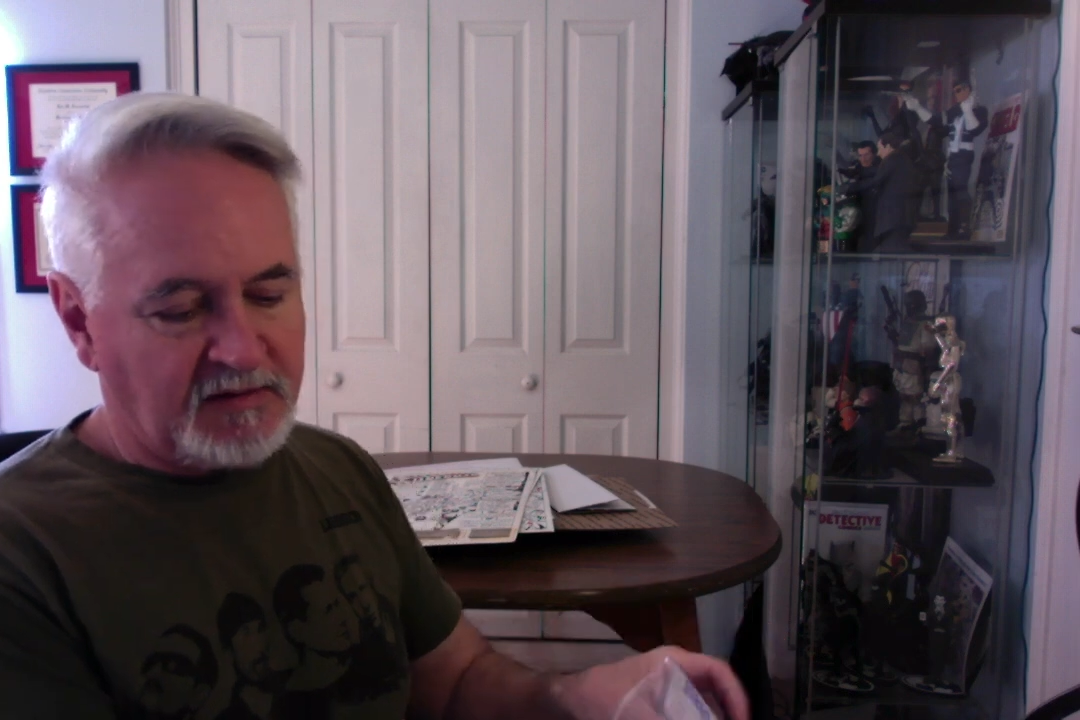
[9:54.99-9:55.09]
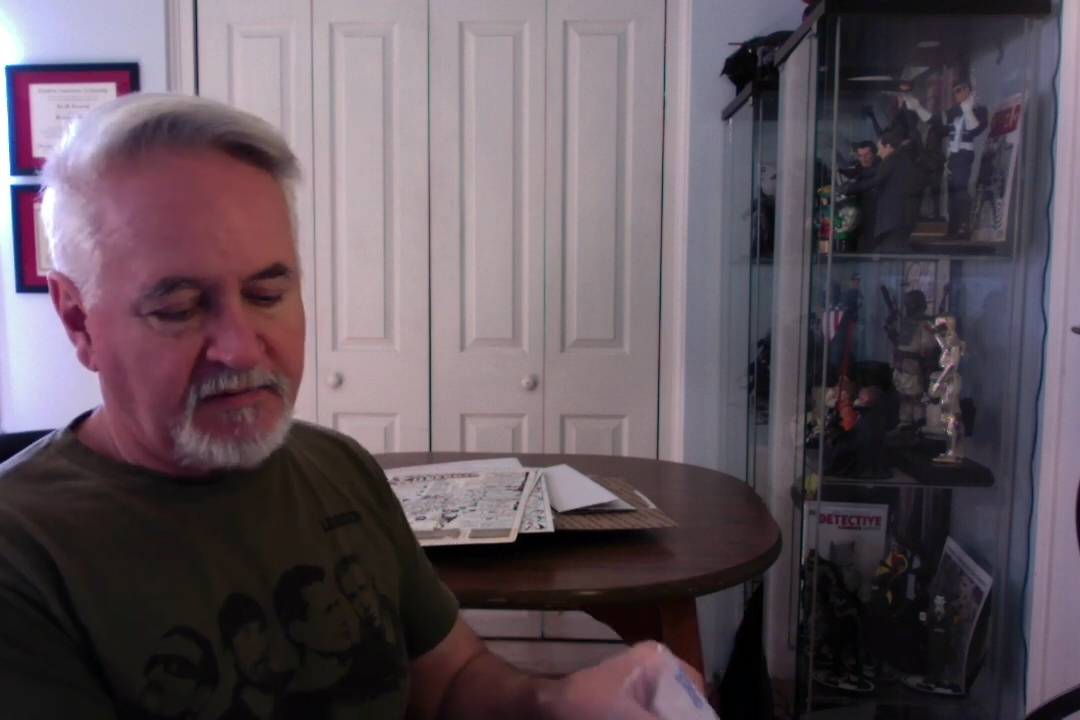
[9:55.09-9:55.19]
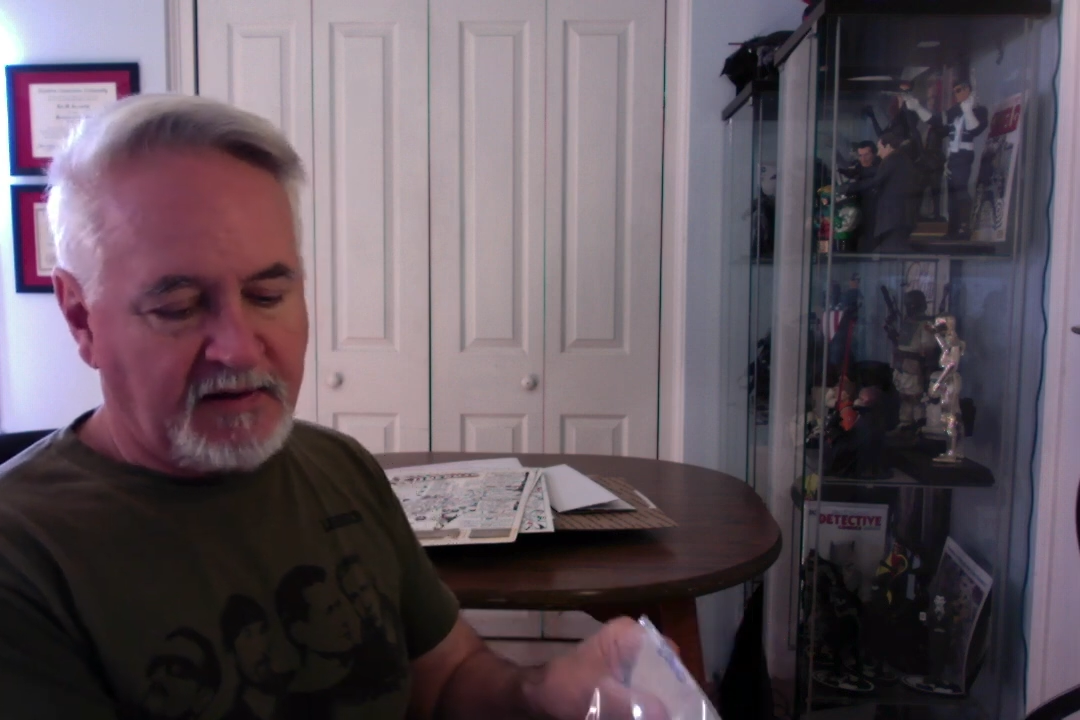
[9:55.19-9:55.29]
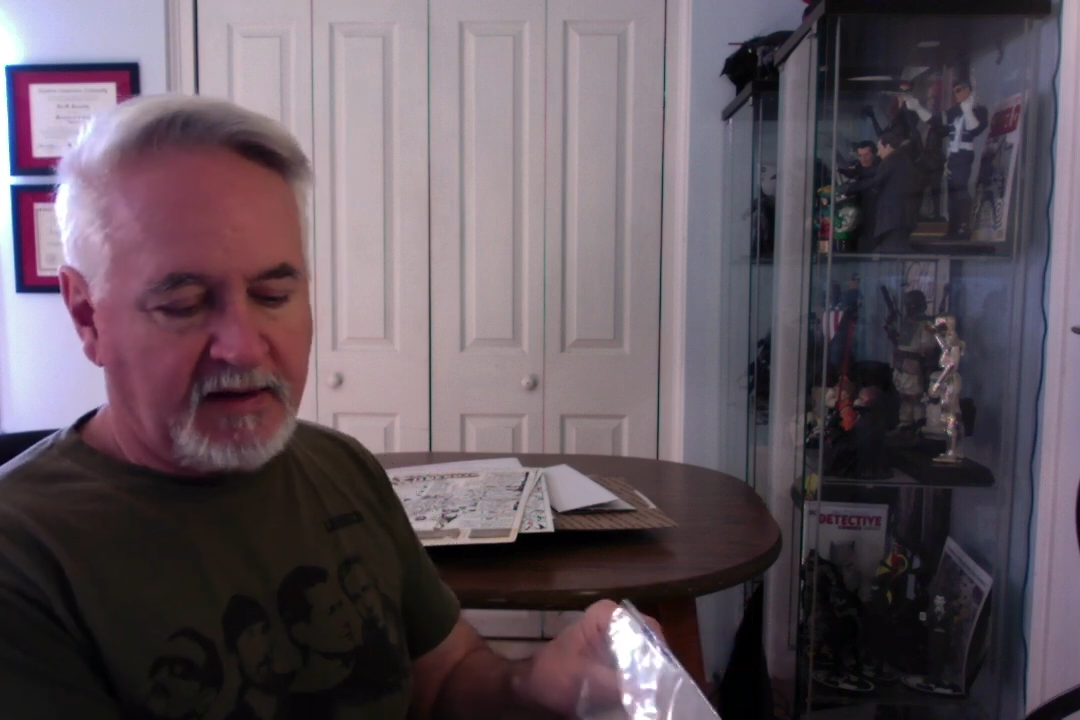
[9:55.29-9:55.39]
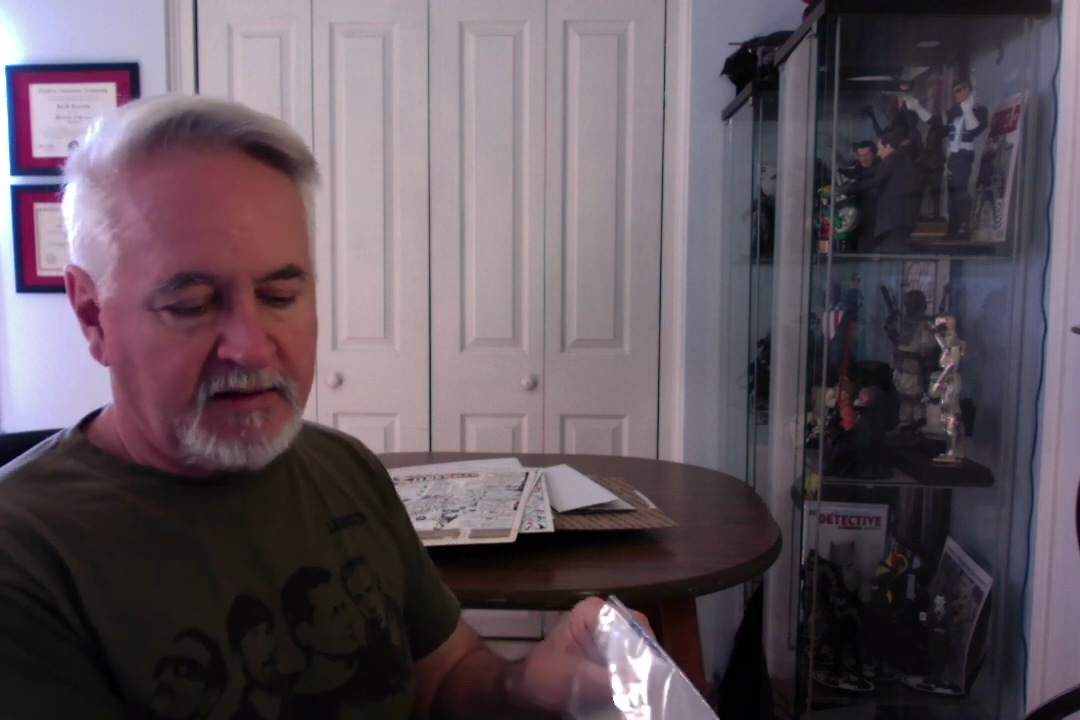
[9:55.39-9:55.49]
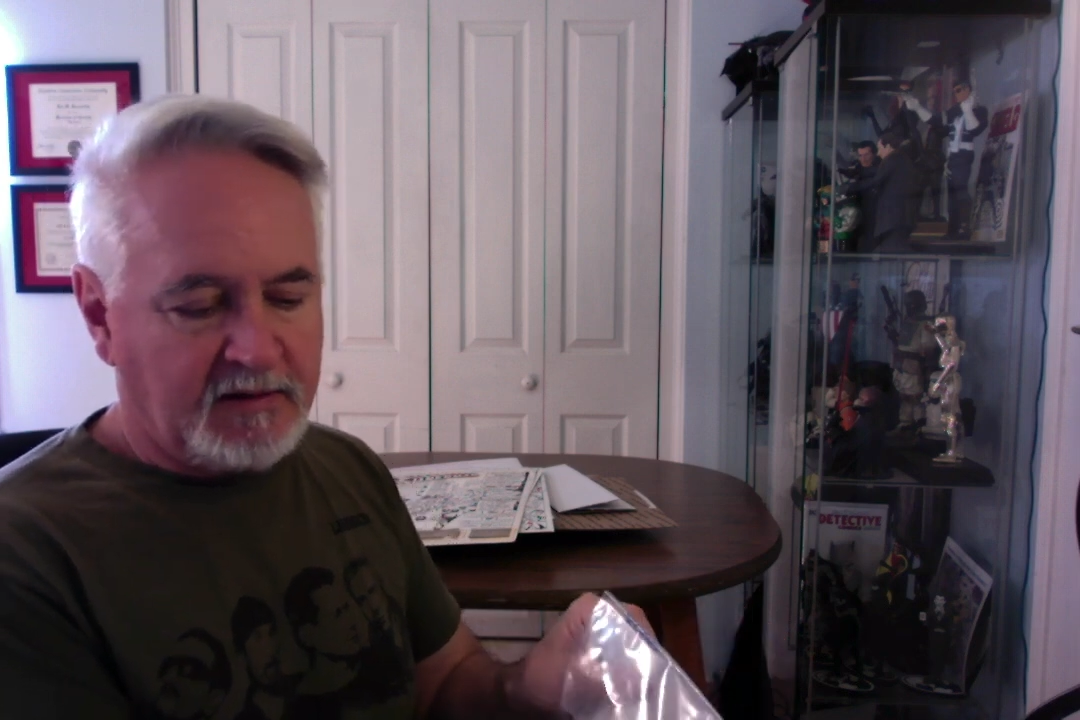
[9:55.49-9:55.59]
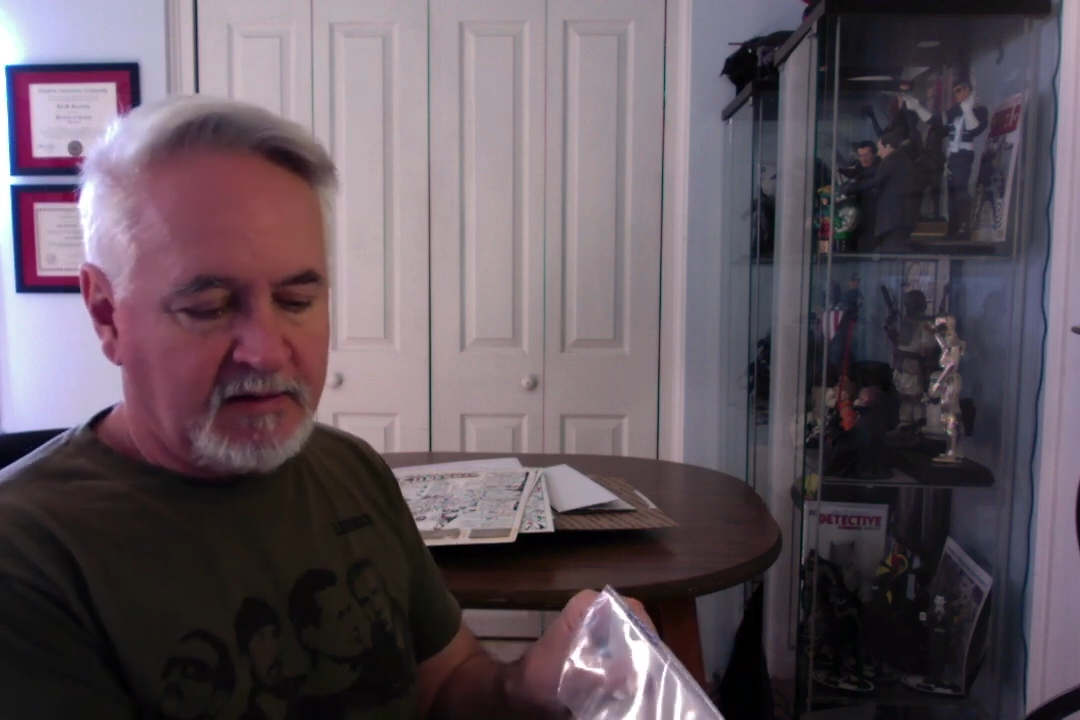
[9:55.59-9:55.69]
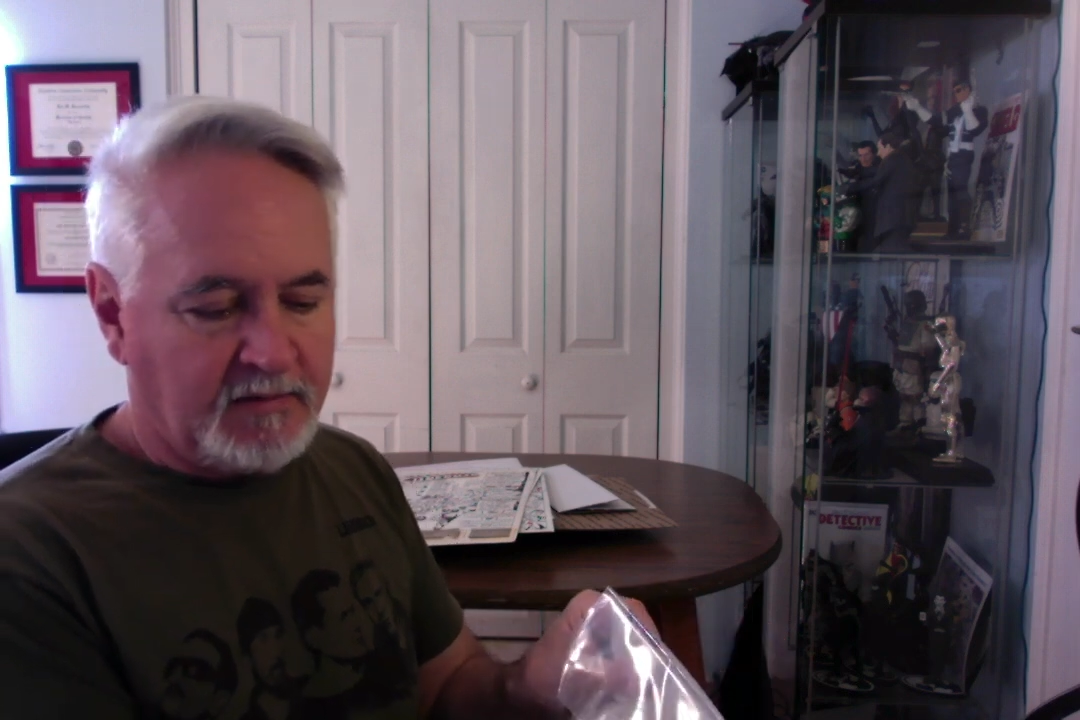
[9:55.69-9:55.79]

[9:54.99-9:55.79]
fan,